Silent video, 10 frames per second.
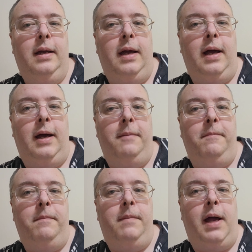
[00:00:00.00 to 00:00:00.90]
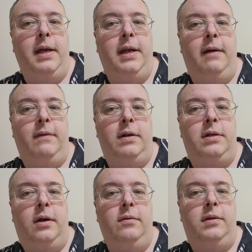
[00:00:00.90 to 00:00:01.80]
I never
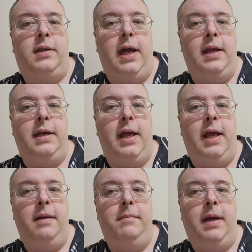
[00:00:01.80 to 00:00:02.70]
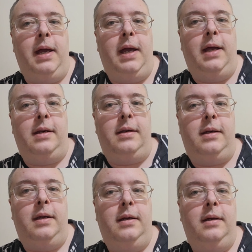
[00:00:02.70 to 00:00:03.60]
chose that name,
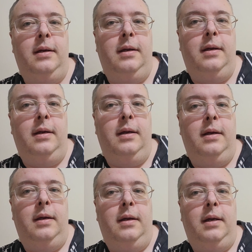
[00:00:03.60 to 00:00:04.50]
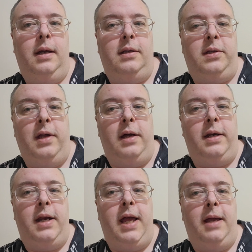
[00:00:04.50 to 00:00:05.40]
and it's not
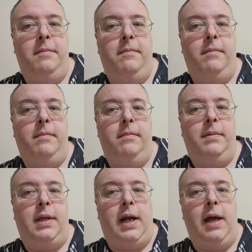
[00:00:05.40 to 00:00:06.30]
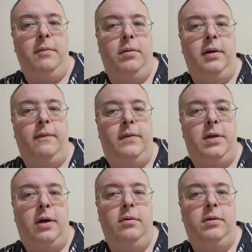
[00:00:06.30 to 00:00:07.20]
a name that I would have
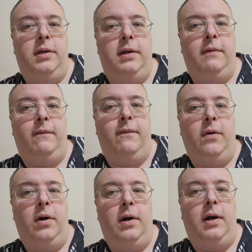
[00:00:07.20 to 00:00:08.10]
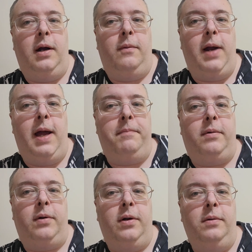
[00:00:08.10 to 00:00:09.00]
chosen for a
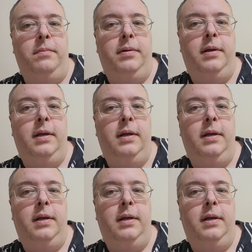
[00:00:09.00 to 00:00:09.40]
rap group.